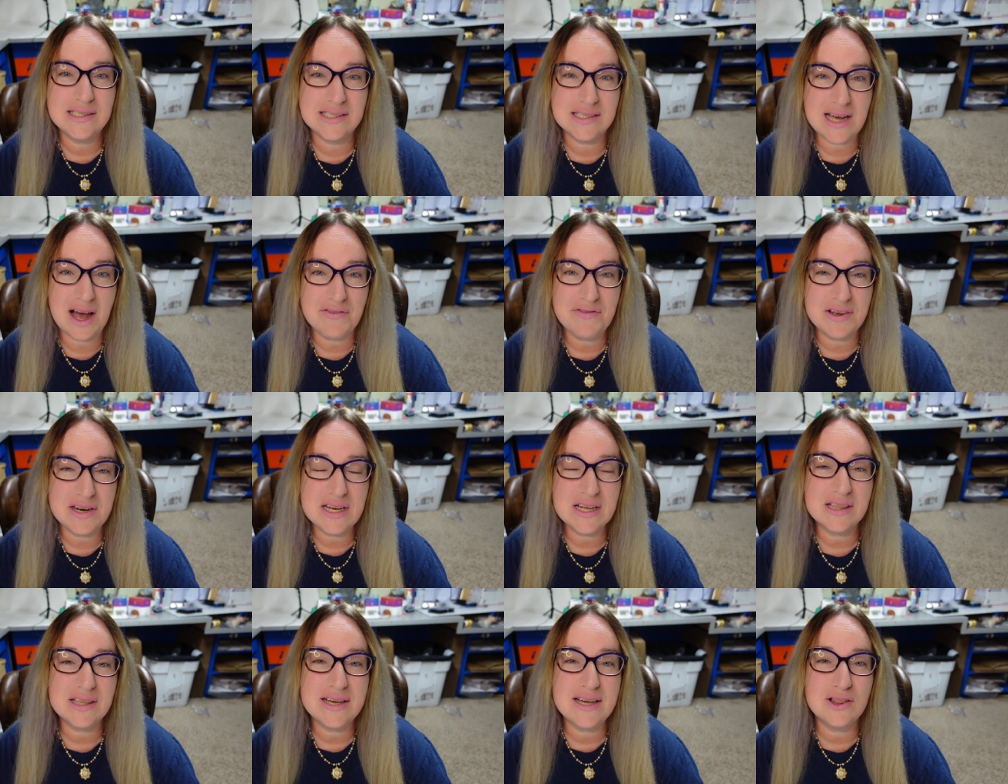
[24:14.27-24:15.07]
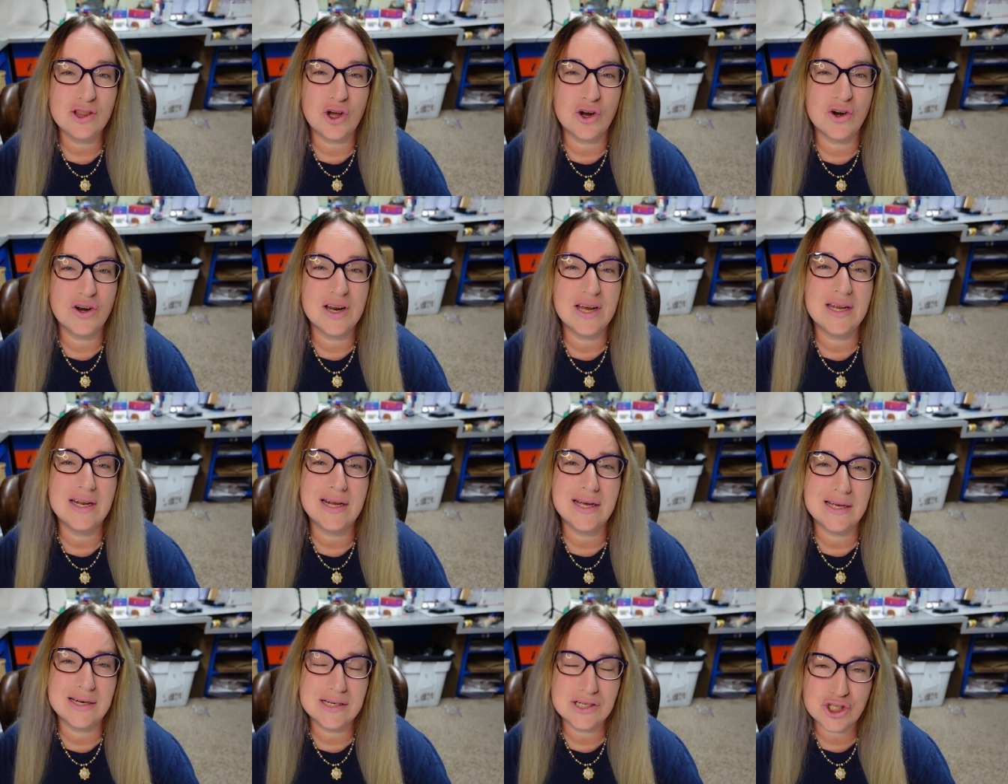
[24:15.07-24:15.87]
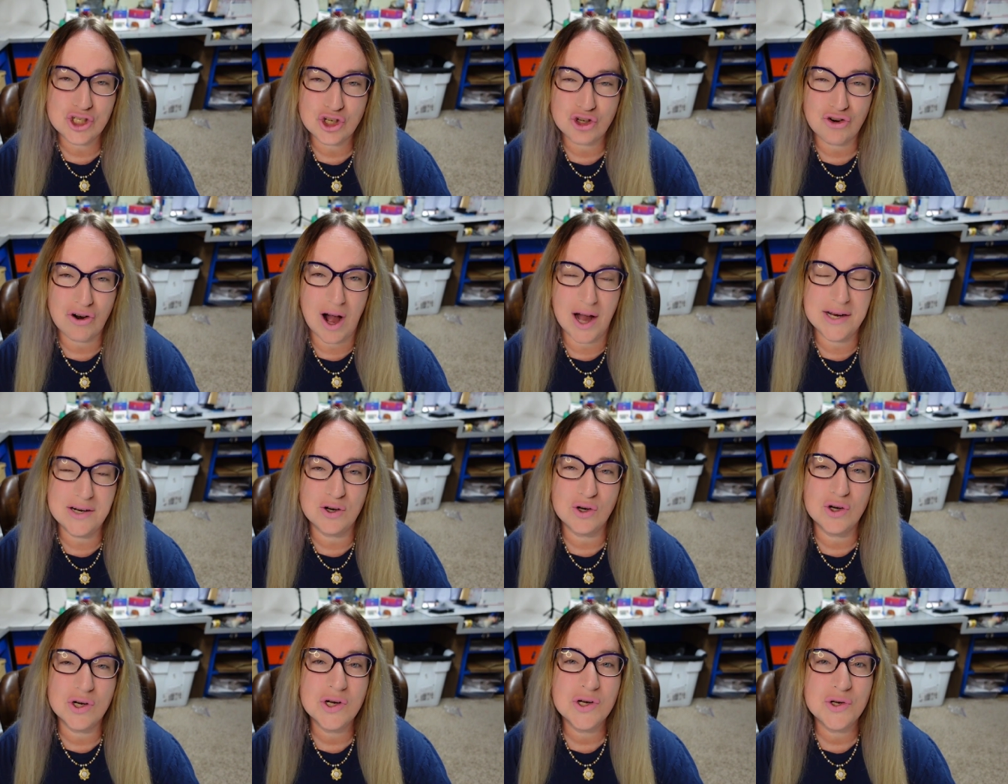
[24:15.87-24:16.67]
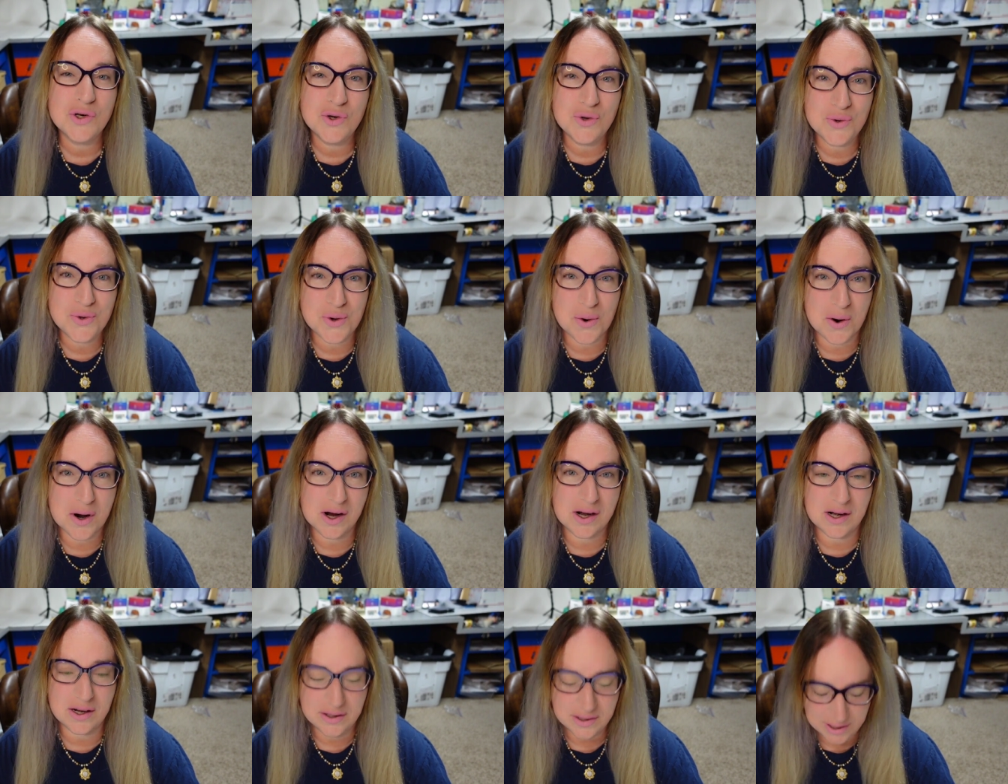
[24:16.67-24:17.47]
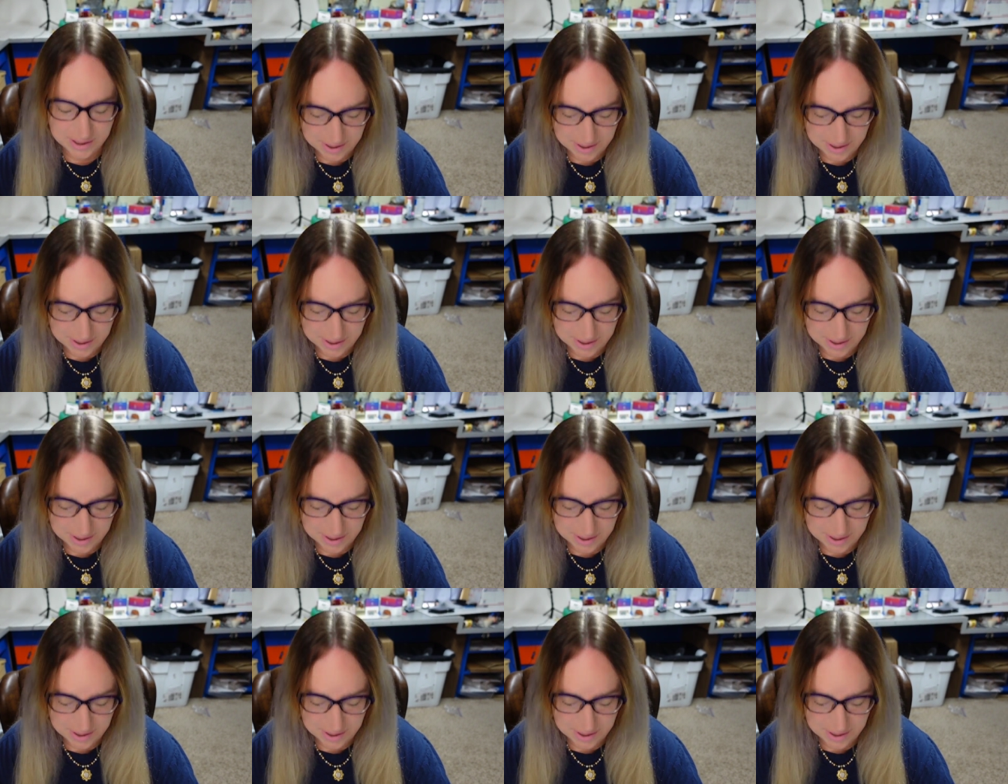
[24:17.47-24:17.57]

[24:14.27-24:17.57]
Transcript: definitely learn it. It is Shriner, New York.